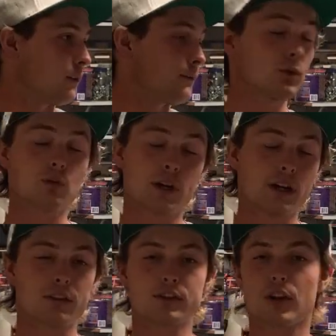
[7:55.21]
fuel
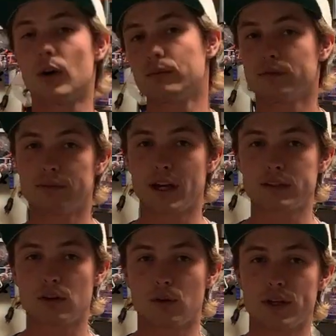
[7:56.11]
rail, so
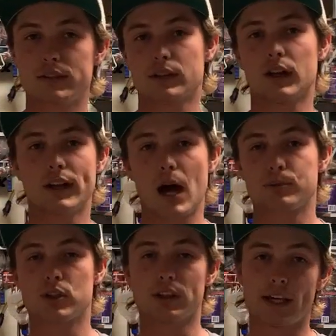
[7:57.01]
that's always an
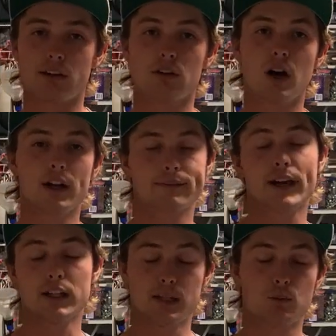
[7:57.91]
option later on if
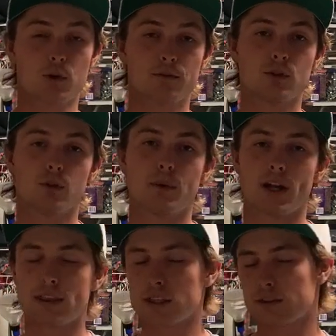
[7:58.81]
I need more fuel. But
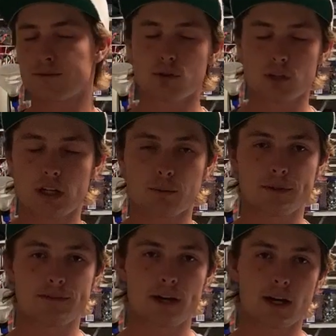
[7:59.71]
I think the fuel will
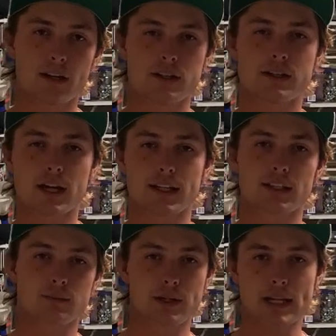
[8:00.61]
be fine. I just gotta
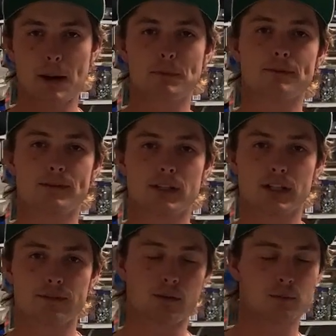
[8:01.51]
get some adapter
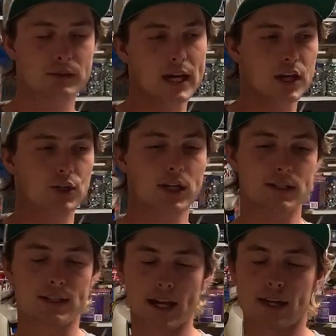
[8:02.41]
fittings from -8
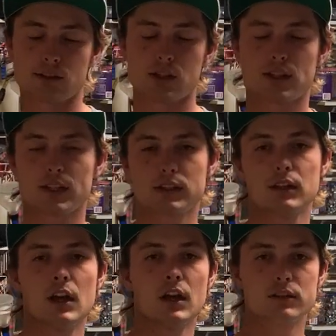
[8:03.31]
to -6,
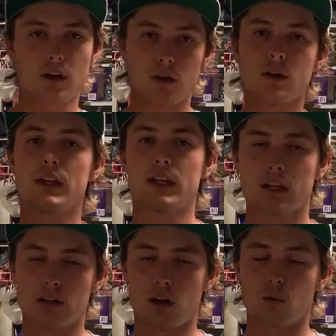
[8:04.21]
so
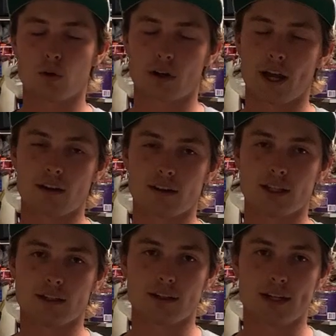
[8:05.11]
it'll all work out at the
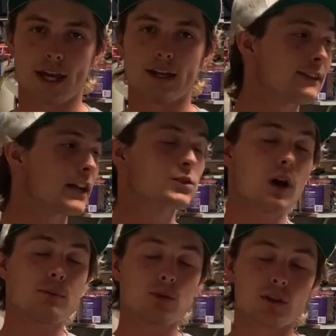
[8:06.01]
end of the day. That's
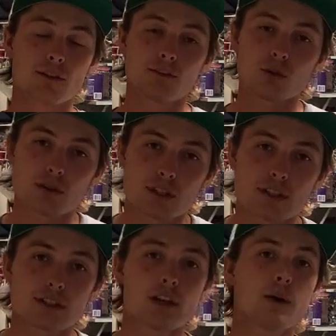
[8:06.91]
why I'm doing the fuel
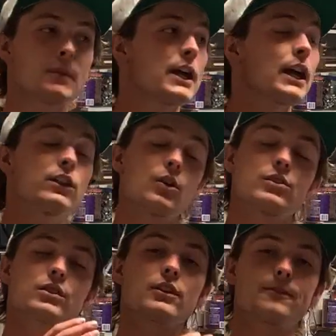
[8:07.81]
system, and
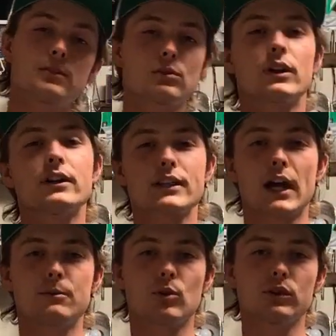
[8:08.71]
those are the fuel rails
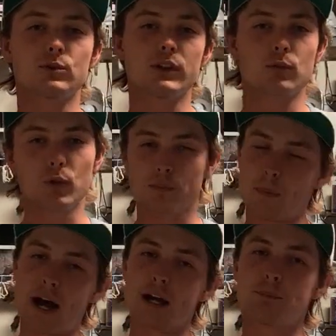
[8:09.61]
I'm going with
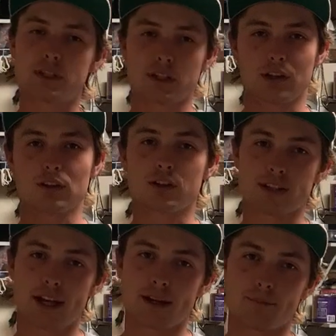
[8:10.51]
my particular
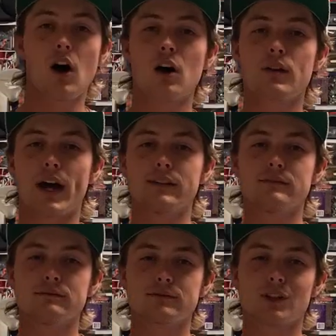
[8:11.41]
setup. All right,
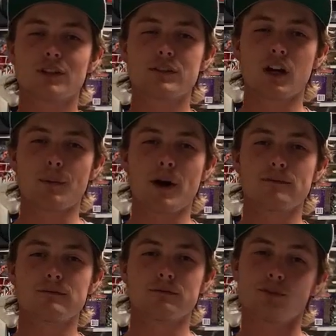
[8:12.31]
so let's talk
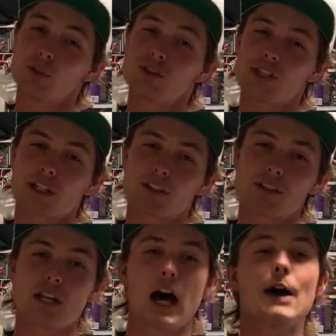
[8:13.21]
about fuel
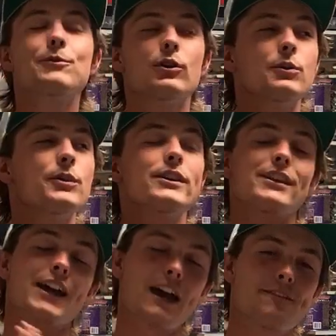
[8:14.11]
injectors. I'm going
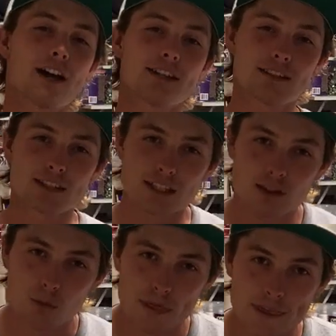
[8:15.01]
with FIC
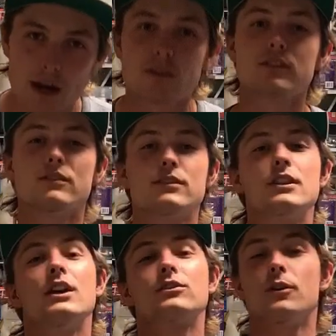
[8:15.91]
1000s.
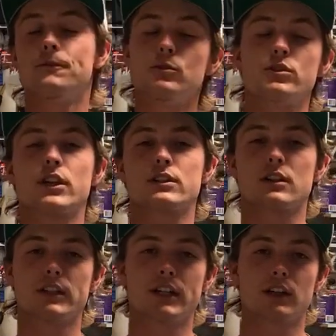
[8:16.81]
So Fuel Injector
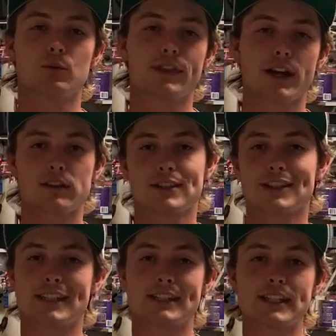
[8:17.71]
Clinic 1000
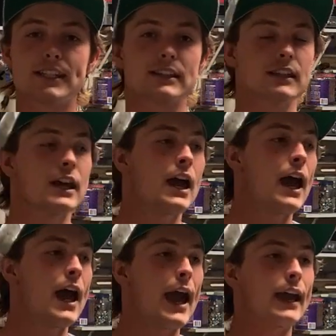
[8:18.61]
cc's,
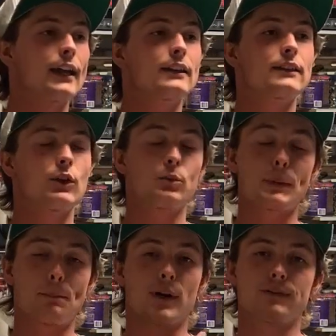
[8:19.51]
and they will be
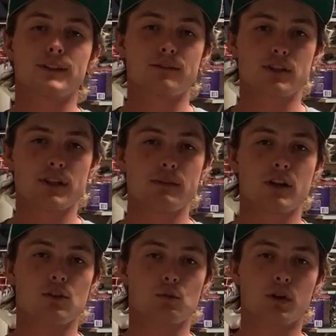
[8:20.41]
perfect for
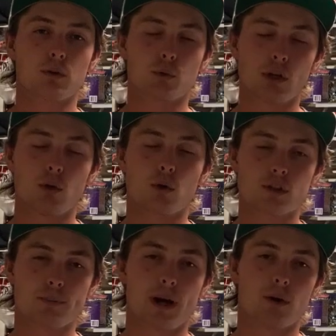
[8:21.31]
700 rear wheel
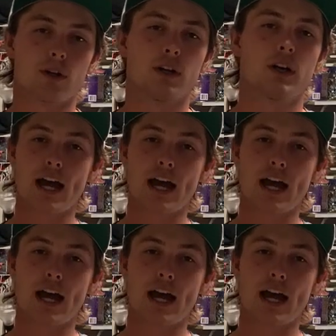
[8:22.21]
horsepower.